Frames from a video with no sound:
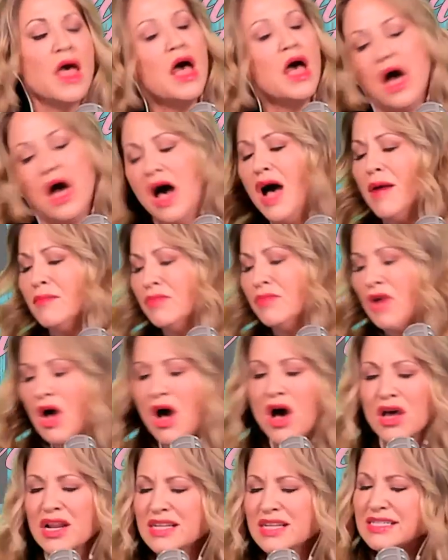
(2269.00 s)
I'm
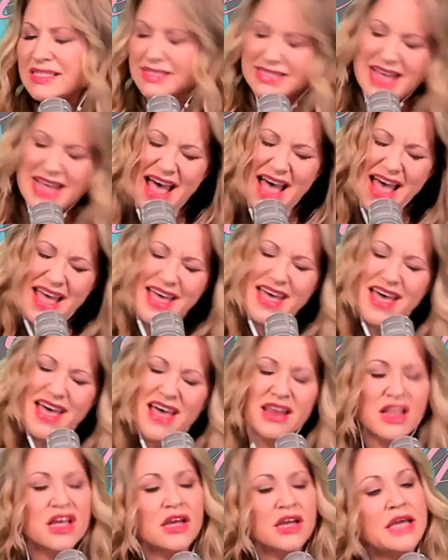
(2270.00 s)
gonna say
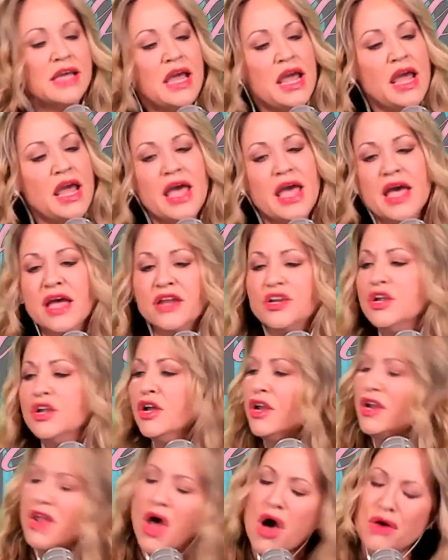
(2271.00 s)
it again.
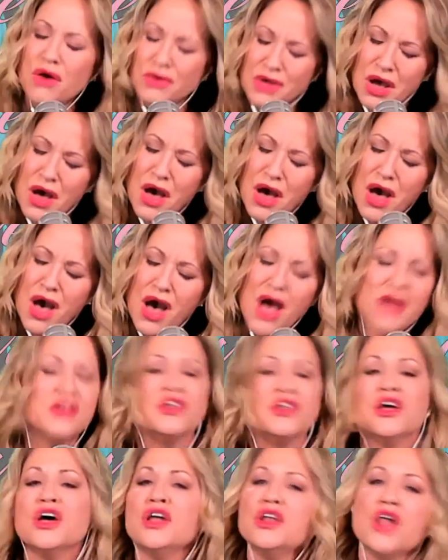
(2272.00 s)
You're no good,
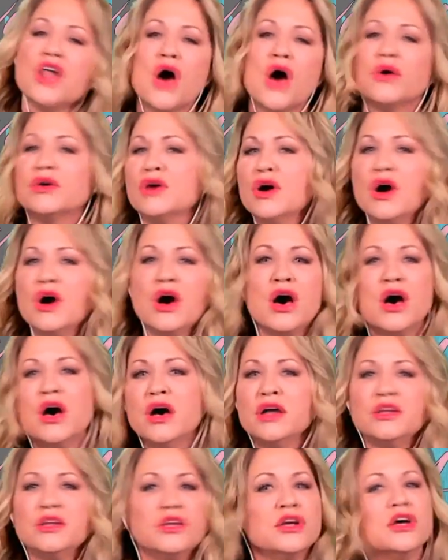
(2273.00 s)
you're no
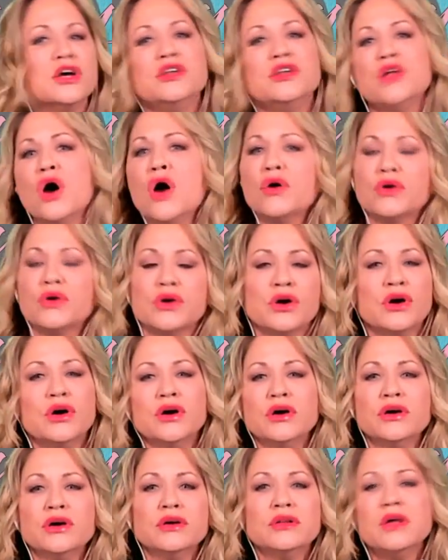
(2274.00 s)
good, you're no
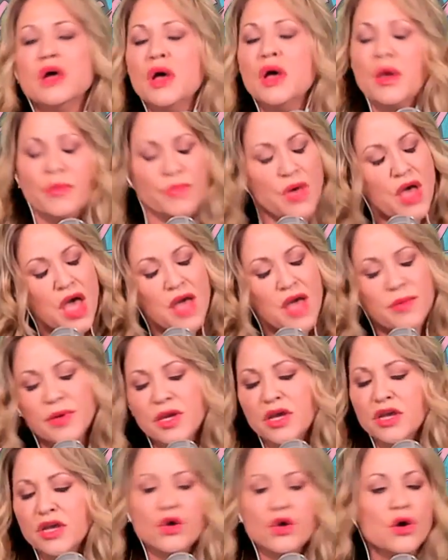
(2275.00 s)
good.
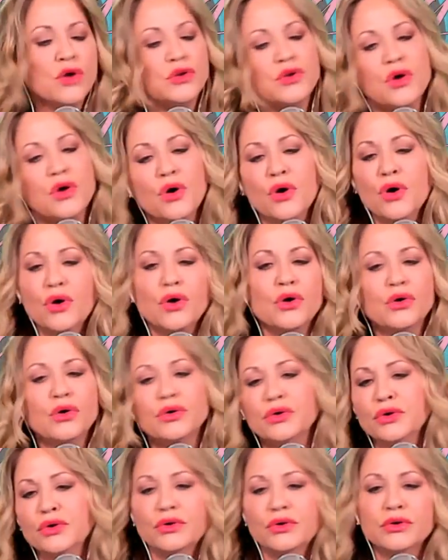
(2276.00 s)
Baby, you're
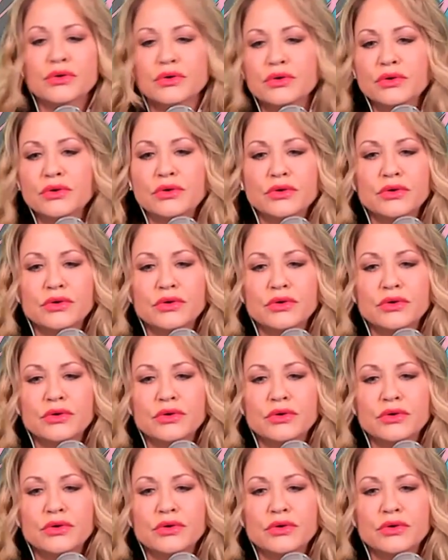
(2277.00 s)
no good.